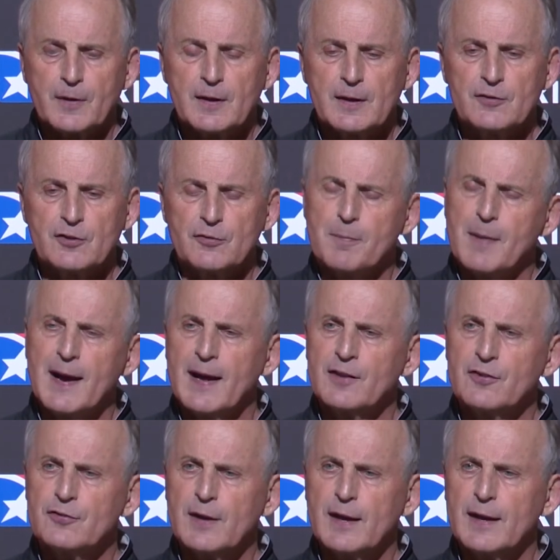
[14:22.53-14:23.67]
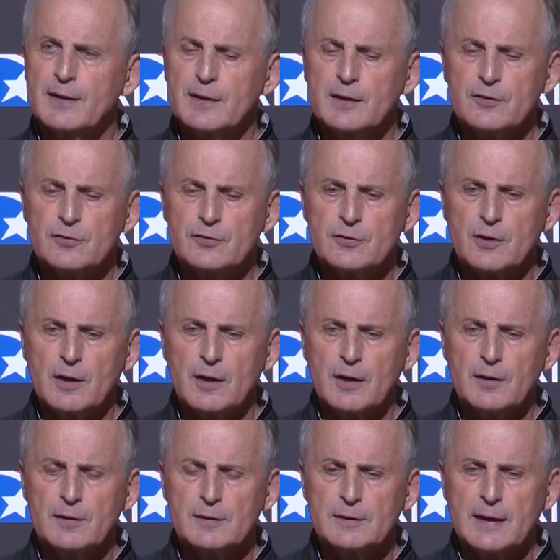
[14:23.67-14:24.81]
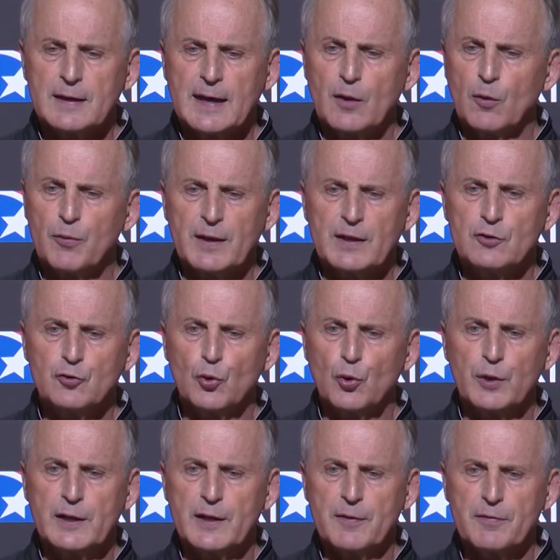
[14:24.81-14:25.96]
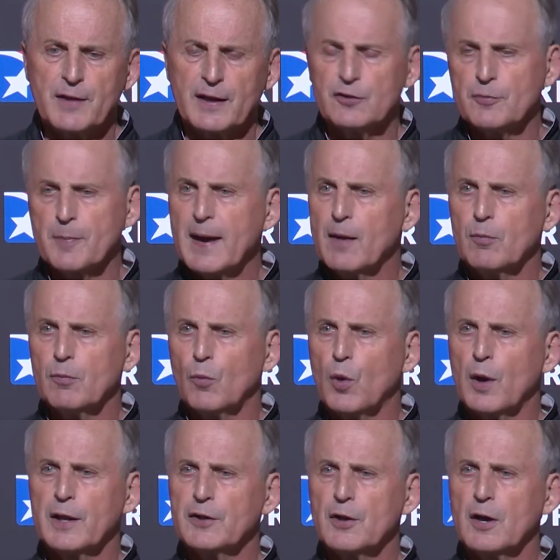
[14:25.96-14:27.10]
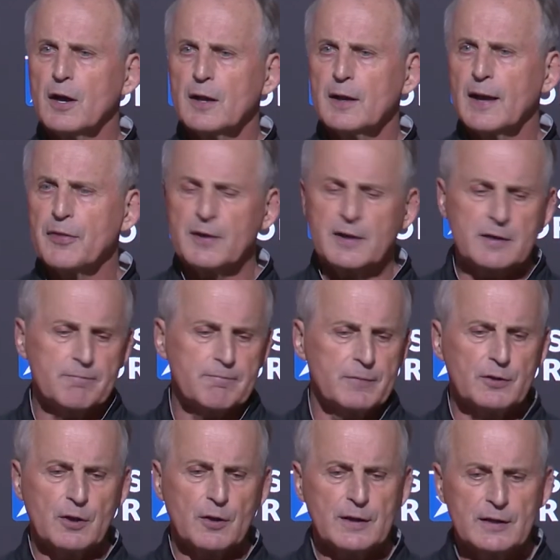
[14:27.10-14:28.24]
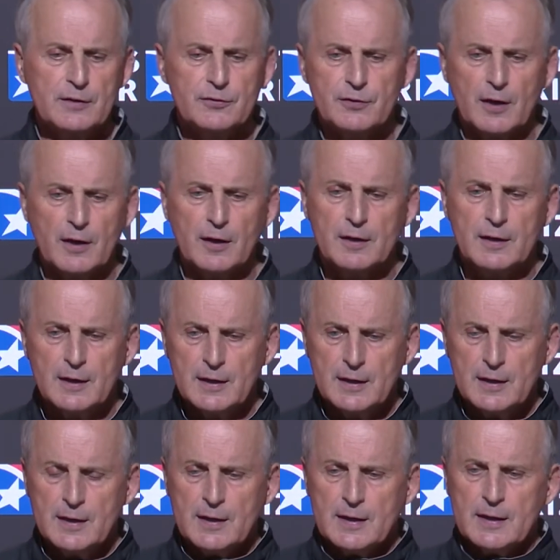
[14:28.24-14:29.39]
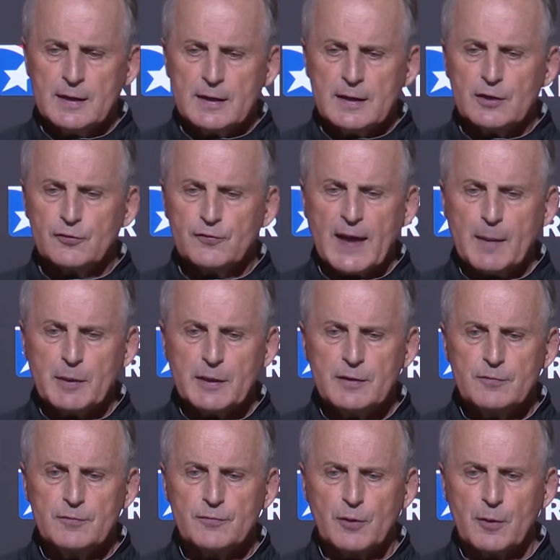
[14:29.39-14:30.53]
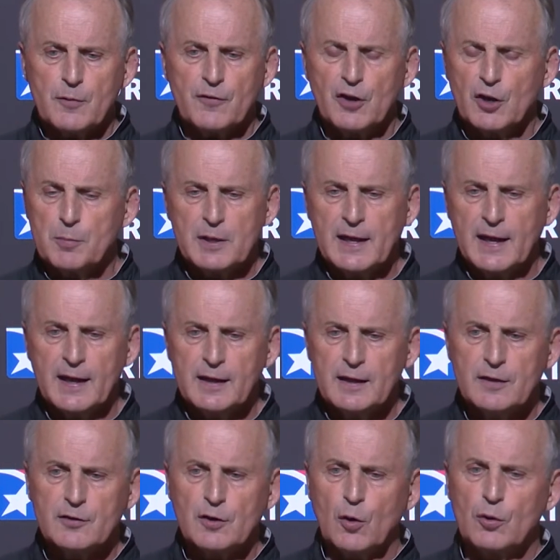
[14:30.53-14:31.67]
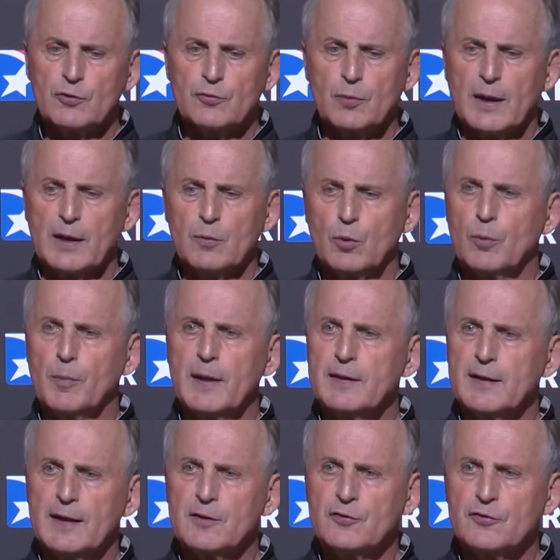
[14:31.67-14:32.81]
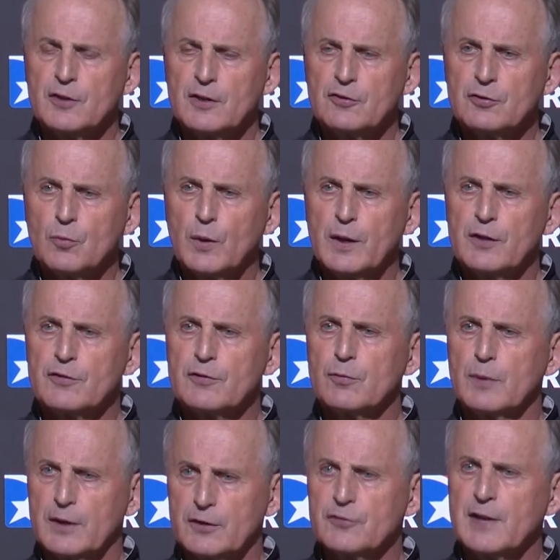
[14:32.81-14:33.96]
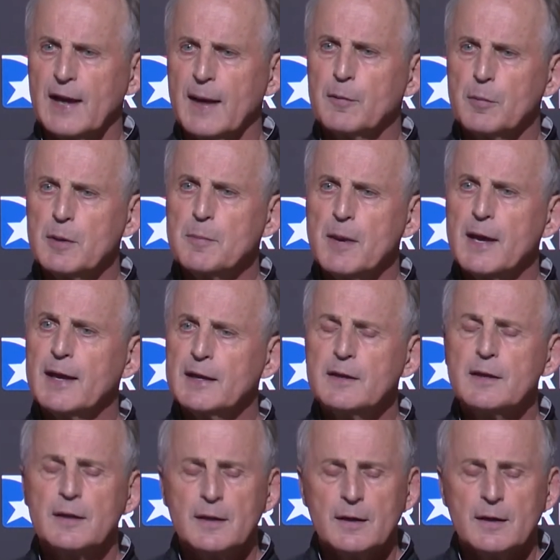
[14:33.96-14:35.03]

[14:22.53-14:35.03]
it's his mindset. It's uh, I don't think Julian thinks about one and done. I think you know he's uh, his family from the very beginning told us, hey, we'll make that decision when it's when it's time to be made